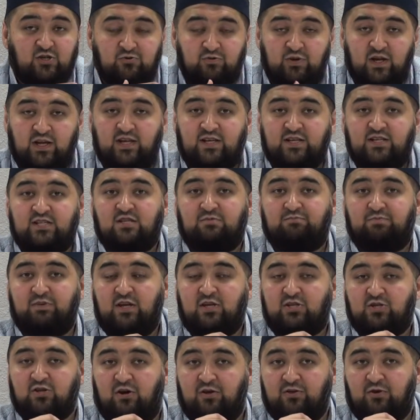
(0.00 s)
to read His
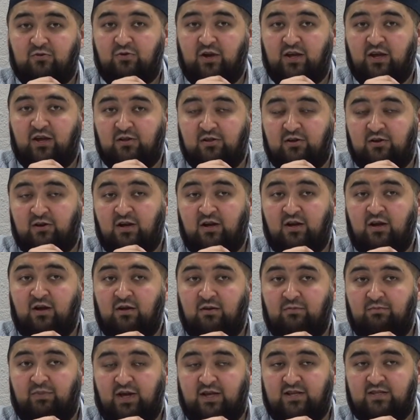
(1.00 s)
speech on a regular
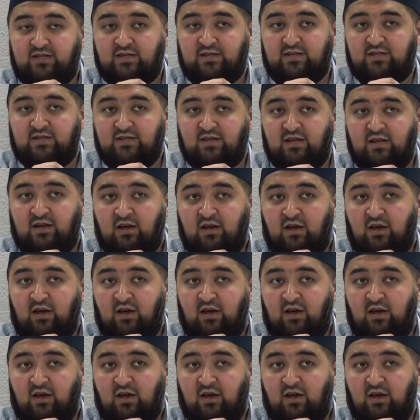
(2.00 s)
basis.